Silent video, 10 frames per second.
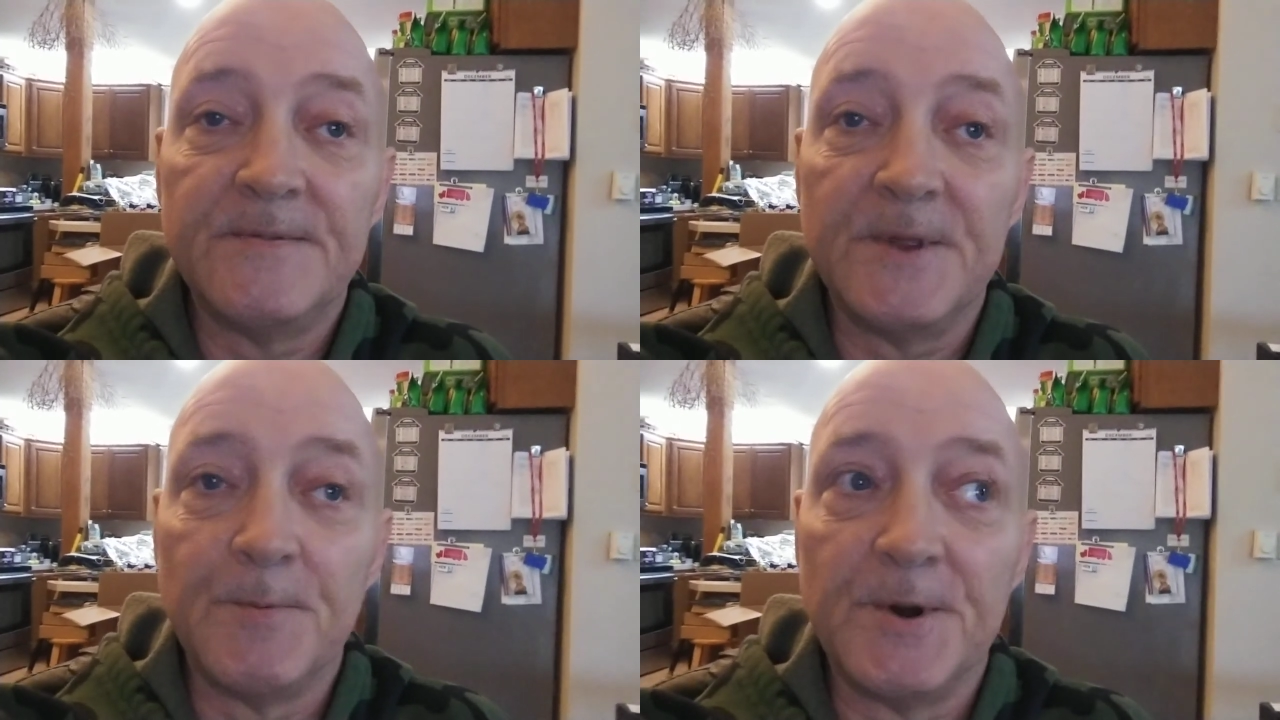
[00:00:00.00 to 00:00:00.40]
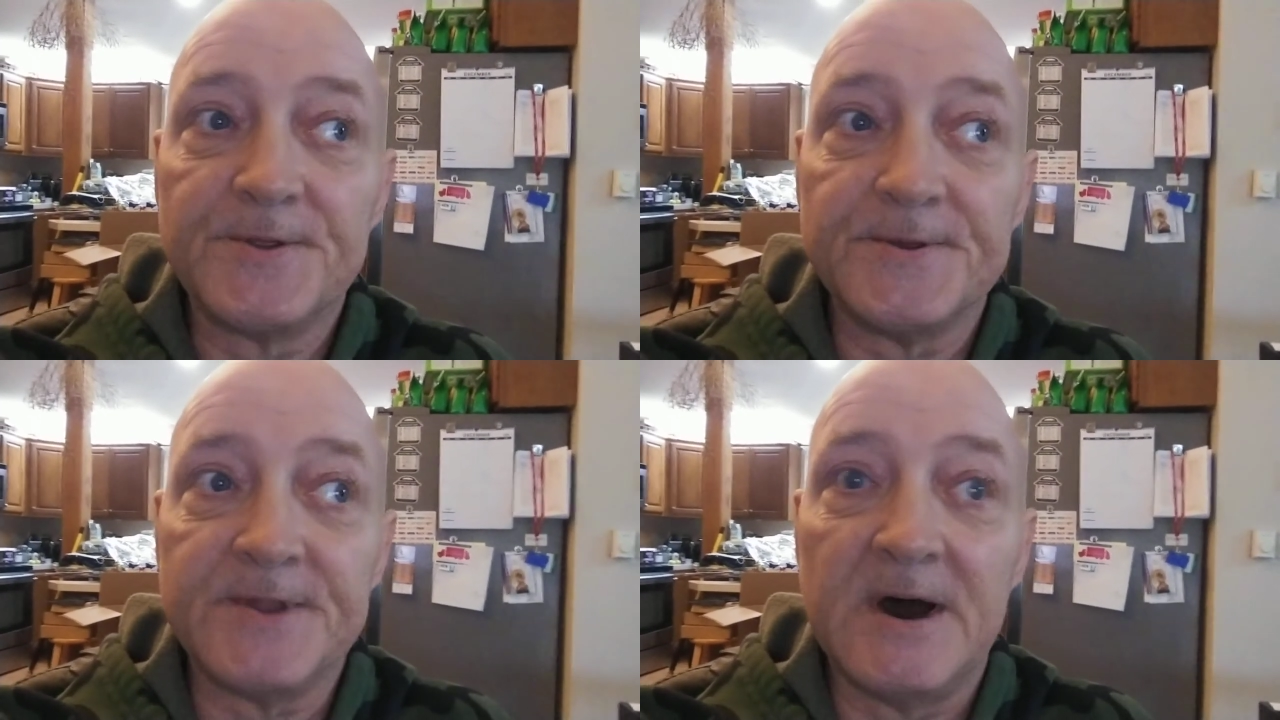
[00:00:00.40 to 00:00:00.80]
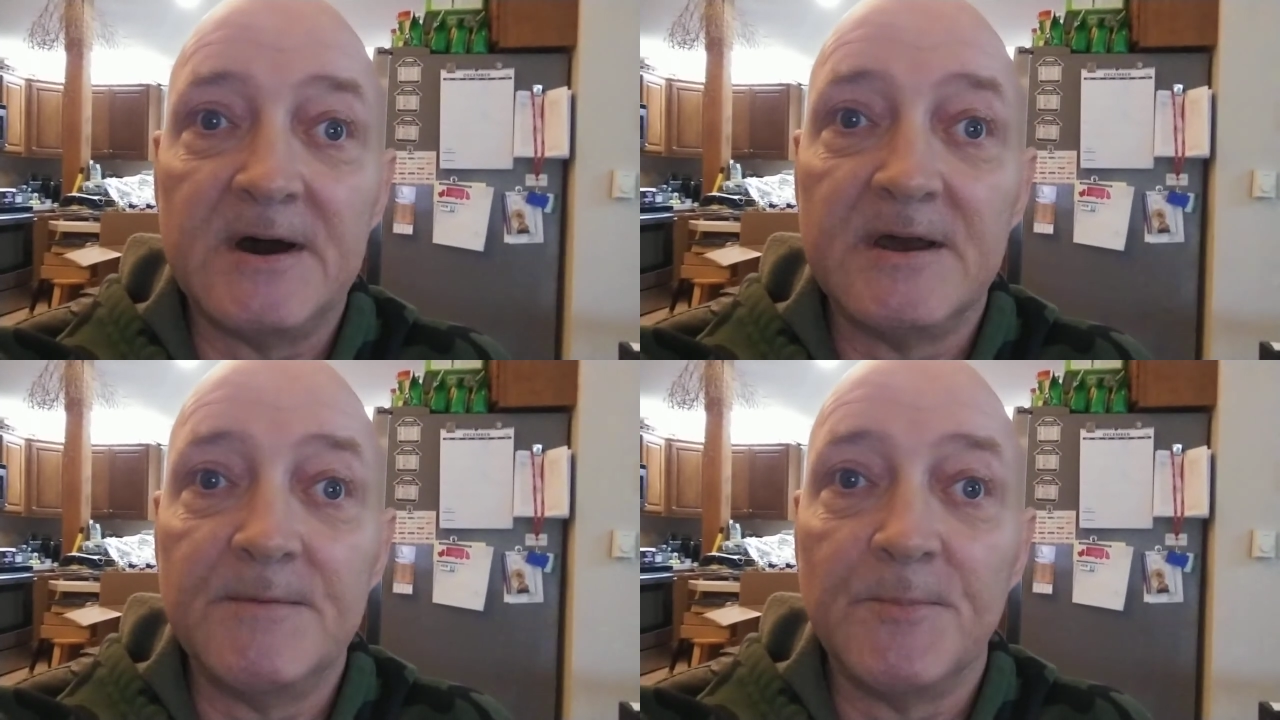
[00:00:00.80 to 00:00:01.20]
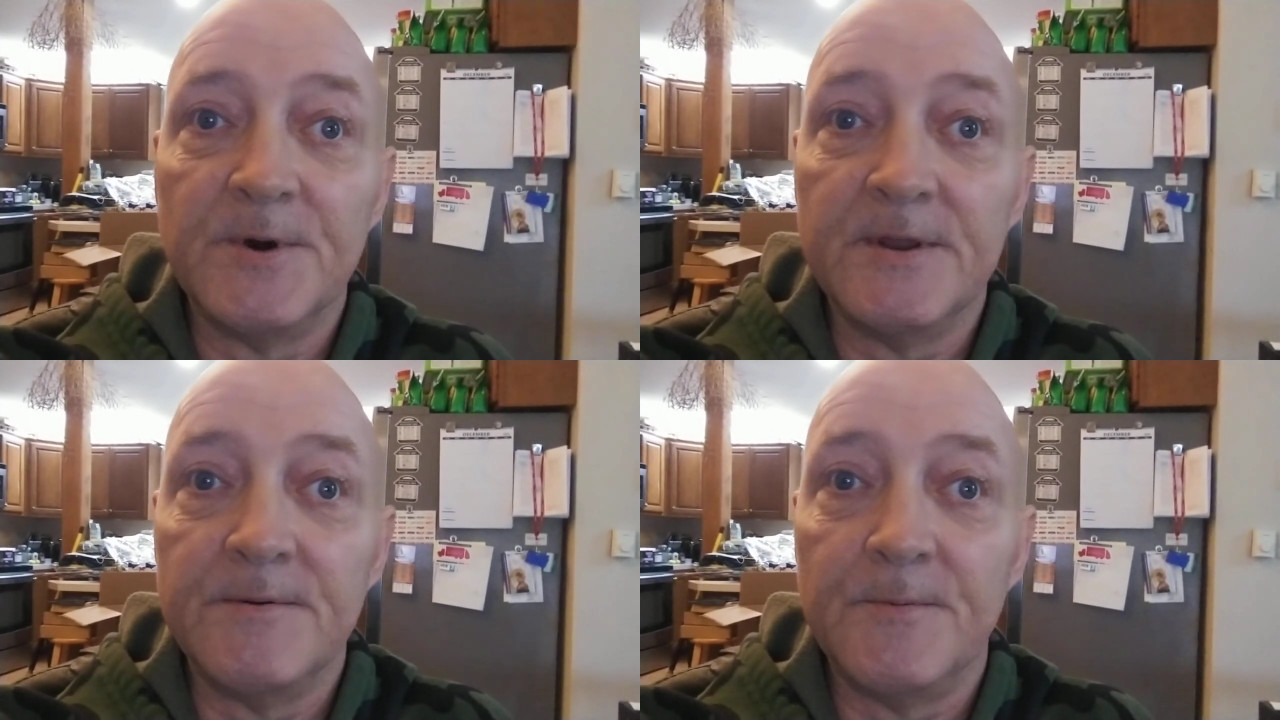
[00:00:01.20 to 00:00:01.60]
there was a time
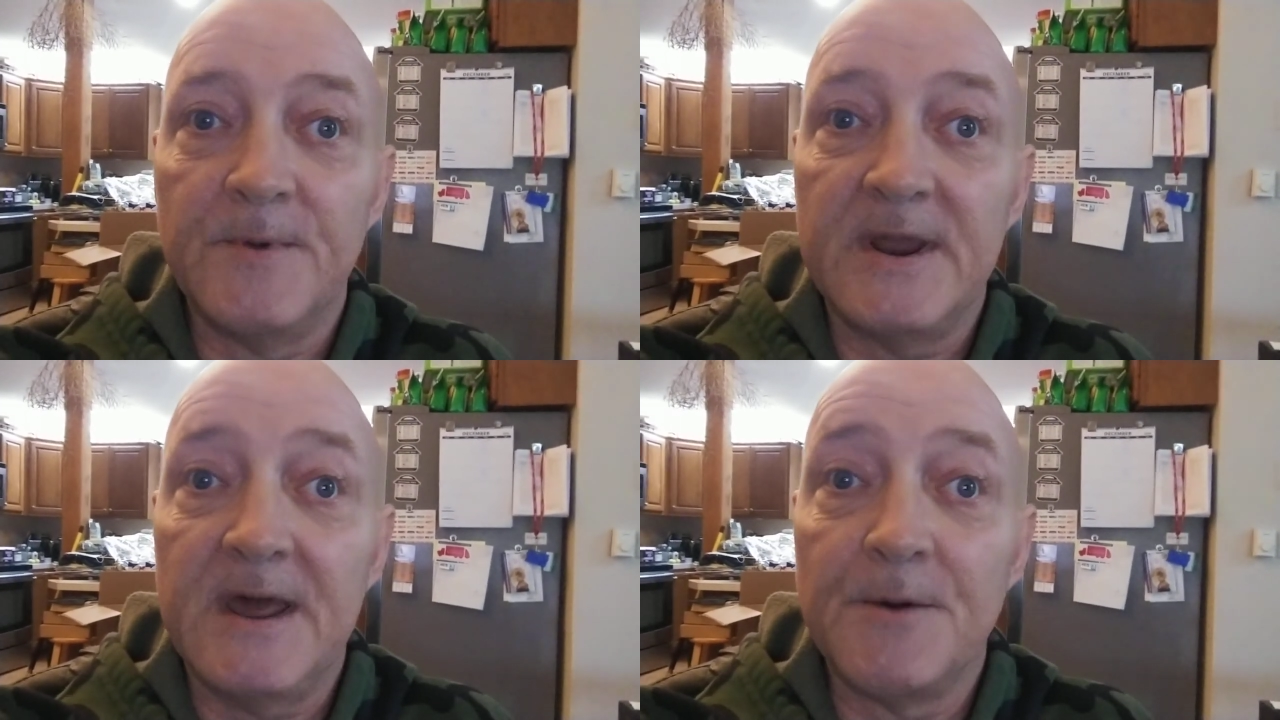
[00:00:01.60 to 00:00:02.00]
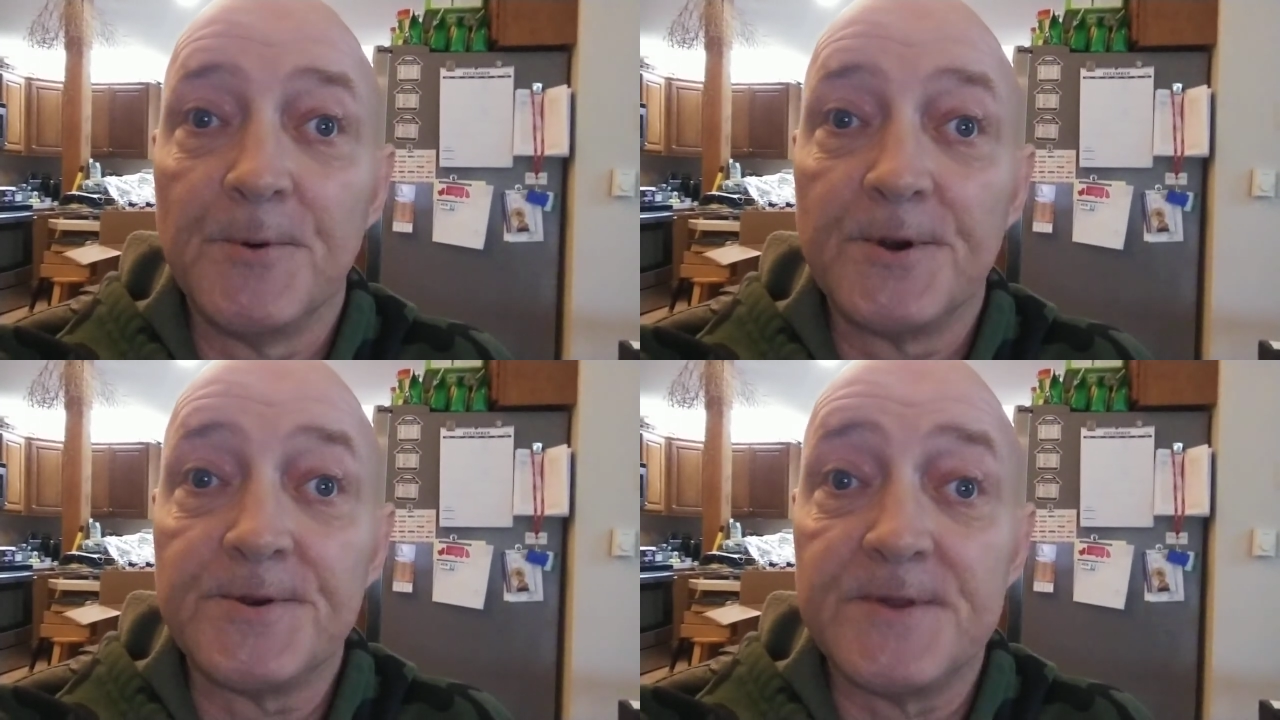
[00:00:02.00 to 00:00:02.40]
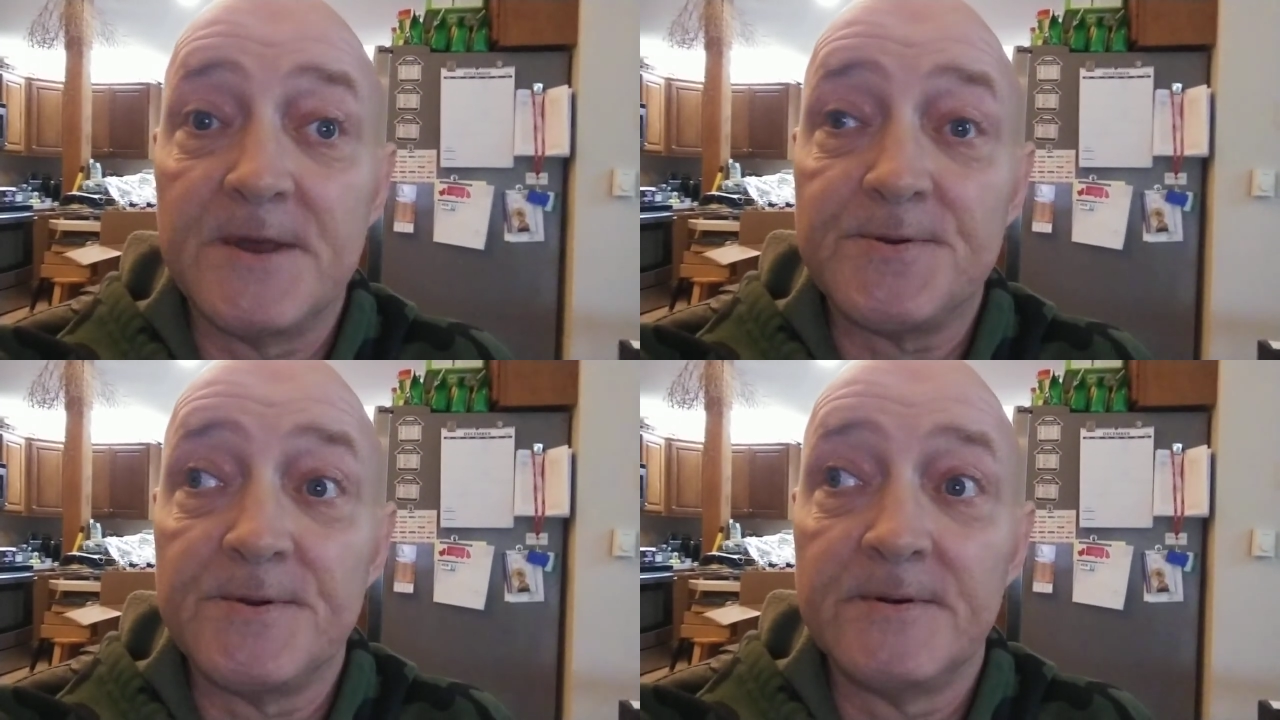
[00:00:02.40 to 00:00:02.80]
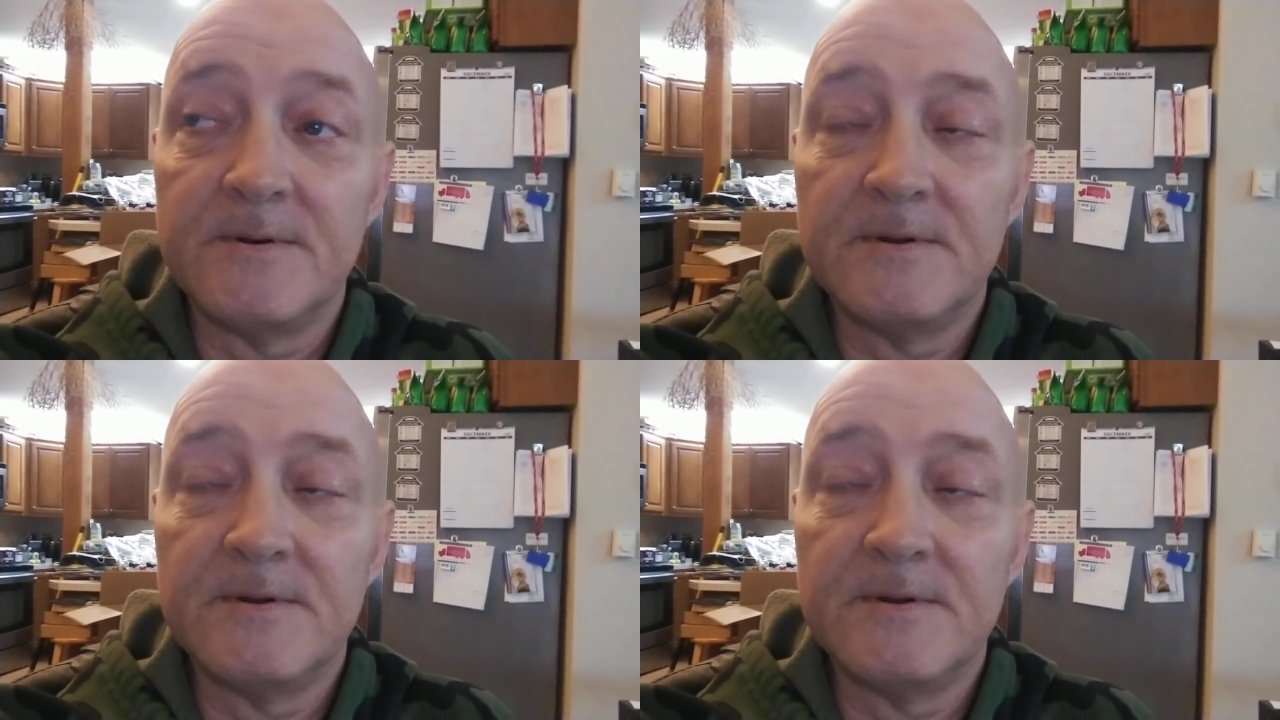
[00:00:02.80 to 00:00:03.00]
when Red Hat Workstation